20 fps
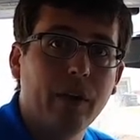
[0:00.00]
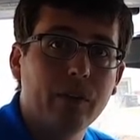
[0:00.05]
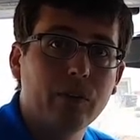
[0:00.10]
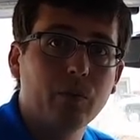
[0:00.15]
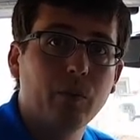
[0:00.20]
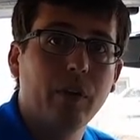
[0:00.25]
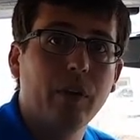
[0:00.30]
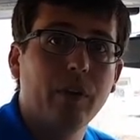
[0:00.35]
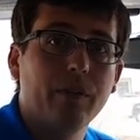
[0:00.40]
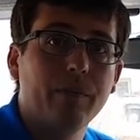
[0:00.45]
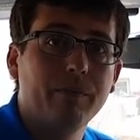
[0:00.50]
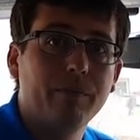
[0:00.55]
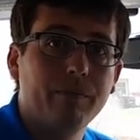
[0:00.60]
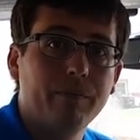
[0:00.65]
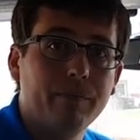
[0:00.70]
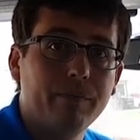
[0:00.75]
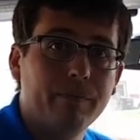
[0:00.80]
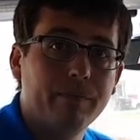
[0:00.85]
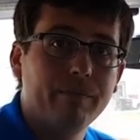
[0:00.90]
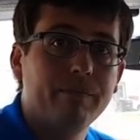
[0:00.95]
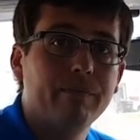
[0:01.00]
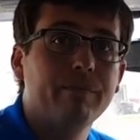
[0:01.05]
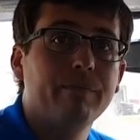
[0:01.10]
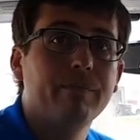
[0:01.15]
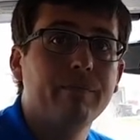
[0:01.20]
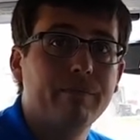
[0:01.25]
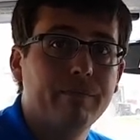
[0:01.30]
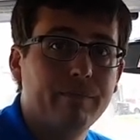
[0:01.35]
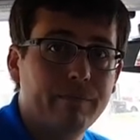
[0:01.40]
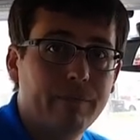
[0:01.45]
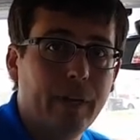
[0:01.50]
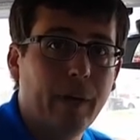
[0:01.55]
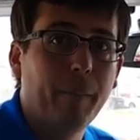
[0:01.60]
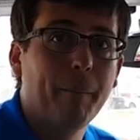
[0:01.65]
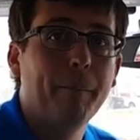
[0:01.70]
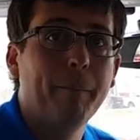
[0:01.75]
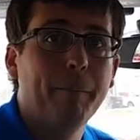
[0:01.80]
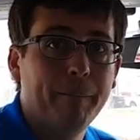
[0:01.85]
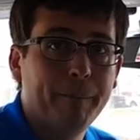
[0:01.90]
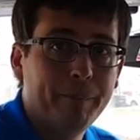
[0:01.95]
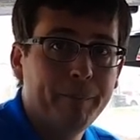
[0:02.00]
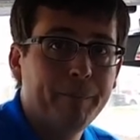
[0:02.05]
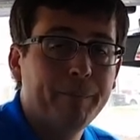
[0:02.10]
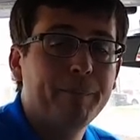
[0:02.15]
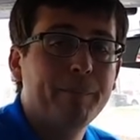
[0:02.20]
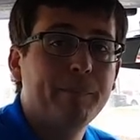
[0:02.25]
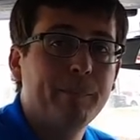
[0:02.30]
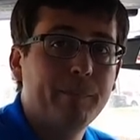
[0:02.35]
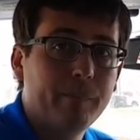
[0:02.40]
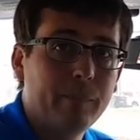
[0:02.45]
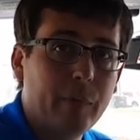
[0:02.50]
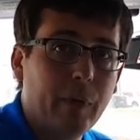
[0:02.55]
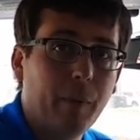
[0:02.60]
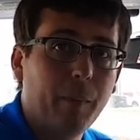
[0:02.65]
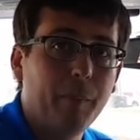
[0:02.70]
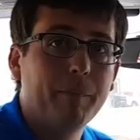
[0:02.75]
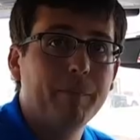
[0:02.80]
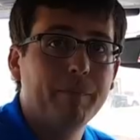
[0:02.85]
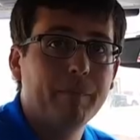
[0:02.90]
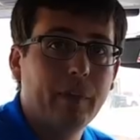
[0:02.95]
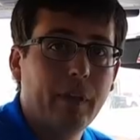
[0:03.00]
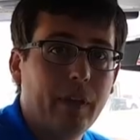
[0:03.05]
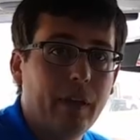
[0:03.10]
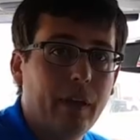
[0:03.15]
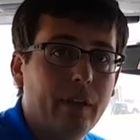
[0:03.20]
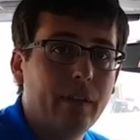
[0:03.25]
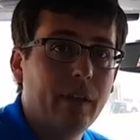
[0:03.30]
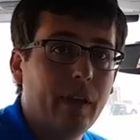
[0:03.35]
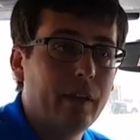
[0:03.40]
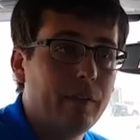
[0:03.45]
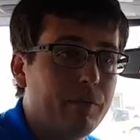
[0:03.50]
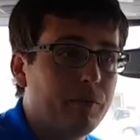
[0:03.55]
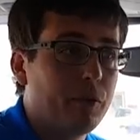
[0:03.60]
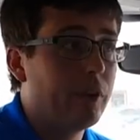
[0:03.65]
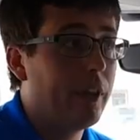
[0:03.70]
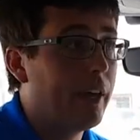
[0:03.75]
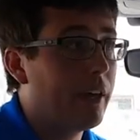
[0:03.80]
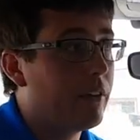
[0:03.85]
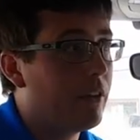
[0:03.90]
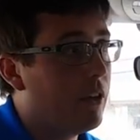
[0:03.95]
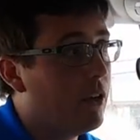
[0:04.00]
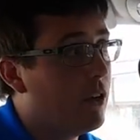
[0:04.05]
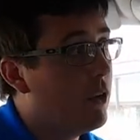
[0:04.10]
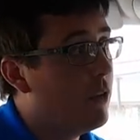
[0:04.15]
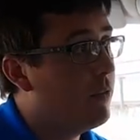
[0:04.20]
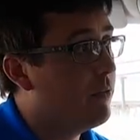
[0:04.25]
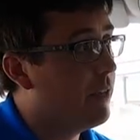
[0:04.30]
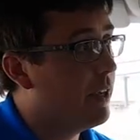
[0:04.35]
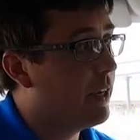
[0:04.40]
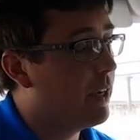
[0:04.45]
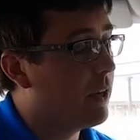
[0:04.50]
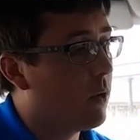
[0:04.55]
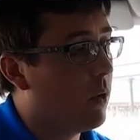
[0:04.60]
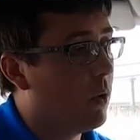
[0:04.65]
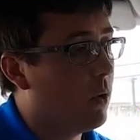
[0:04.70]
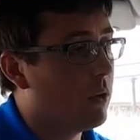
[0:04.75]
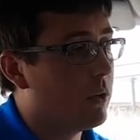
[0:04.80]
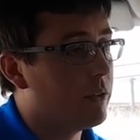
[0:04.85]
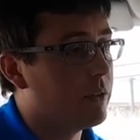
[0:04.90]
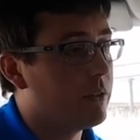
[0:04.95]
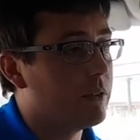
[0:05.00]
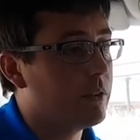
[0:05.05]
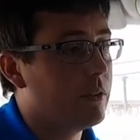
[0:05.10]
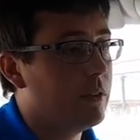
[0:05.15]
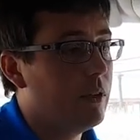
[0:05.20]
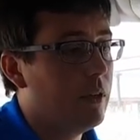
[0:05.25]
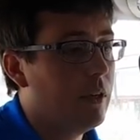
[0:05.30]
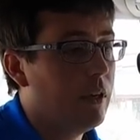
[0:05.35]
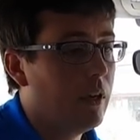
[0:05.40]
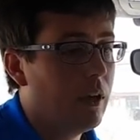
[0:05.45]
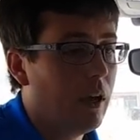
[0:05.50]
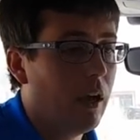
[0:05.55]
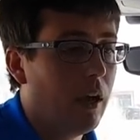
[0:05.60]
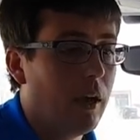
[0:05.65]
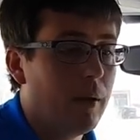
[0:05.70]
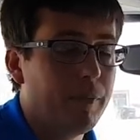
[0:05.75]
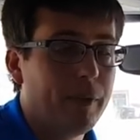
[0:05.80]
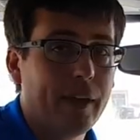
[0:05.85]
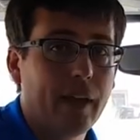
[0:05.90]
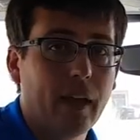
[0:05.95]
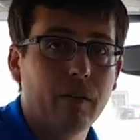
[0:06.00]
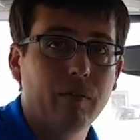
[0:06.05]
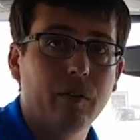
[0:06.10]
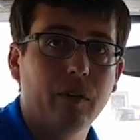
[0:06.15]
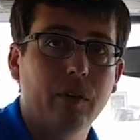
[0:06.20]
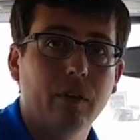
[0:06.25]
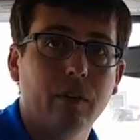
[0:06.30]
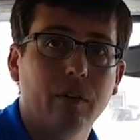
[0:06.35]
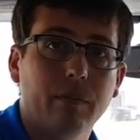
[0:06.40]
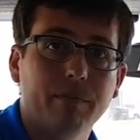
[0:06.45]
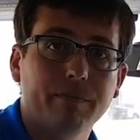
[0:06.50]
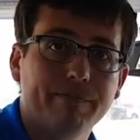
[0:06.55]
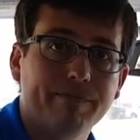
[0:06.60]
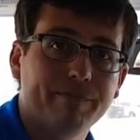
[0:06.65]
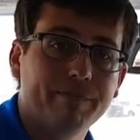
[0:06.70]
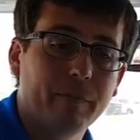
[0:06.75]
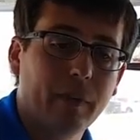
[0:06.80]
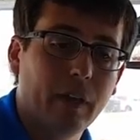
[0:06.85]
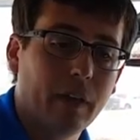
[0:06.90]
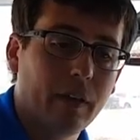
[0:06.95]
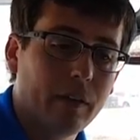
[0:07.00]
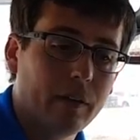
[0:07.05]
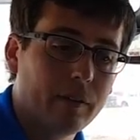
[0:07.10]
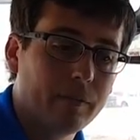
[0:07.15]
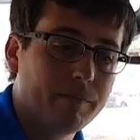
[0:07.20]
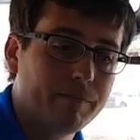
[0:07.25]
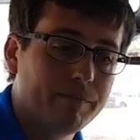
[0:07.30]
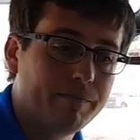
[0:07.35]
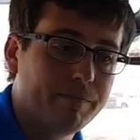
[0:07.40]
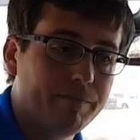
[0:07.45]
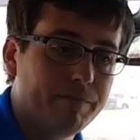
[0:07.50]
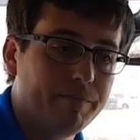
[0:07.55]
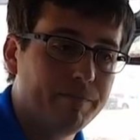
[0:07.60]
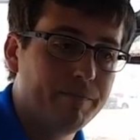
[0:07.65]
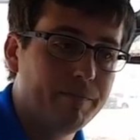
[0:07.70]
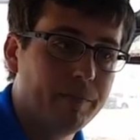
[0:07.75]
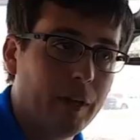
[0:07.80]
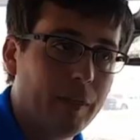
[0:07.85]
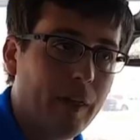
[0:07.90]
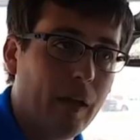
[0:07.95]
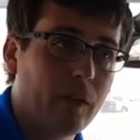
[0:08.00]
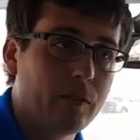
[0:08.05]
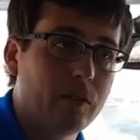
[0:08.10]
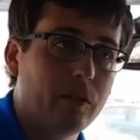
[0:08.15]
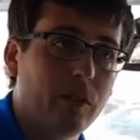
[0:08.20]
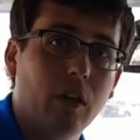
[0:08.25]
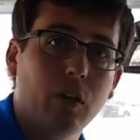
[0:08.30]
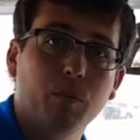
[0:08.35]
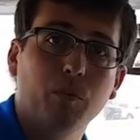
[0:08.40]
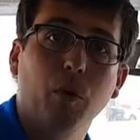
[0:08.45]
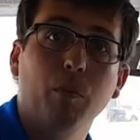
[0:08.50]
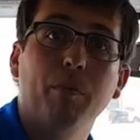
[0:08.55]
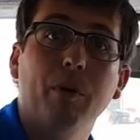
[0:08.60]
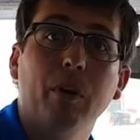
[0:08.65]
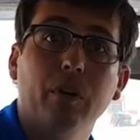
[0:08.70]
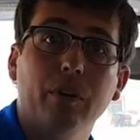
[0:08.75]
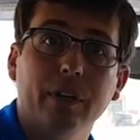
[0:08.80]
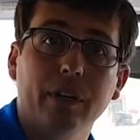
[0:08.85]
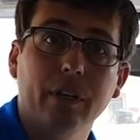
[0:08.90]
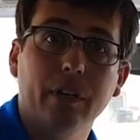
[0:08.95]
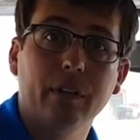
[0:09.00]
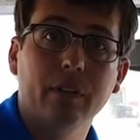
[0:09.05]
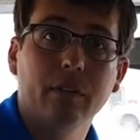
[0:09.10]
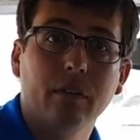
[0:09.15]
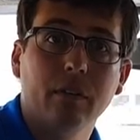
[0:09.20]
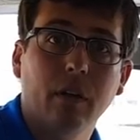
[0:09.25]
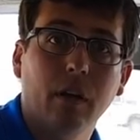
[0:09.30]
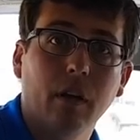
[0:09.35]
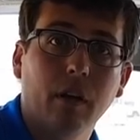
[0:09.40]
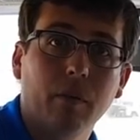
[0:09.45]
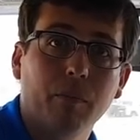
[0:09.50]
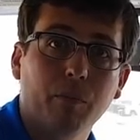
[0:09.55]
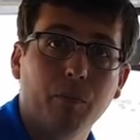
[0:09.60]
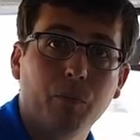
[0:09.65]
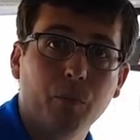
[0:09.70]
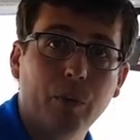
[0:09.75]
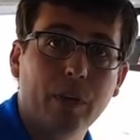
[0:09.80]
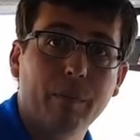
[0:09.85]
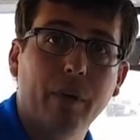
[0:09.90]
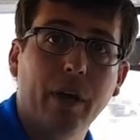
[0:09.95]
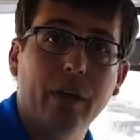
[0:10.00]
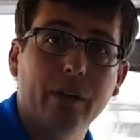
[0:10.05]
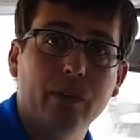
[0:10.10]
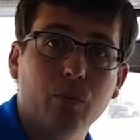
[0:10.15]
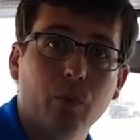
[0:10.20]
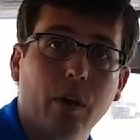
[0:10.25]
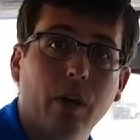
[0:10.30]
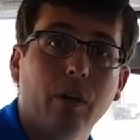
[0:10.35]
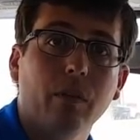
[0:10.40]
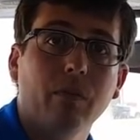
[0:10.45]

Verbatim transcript: military insurance. Yeah, yeah, yeah. Okay, I'm, I'm familiar with yep. that. Yeah. And okay. then for like the new vehicles, um, they have a a thousand dollar mobility uh, rebate as well.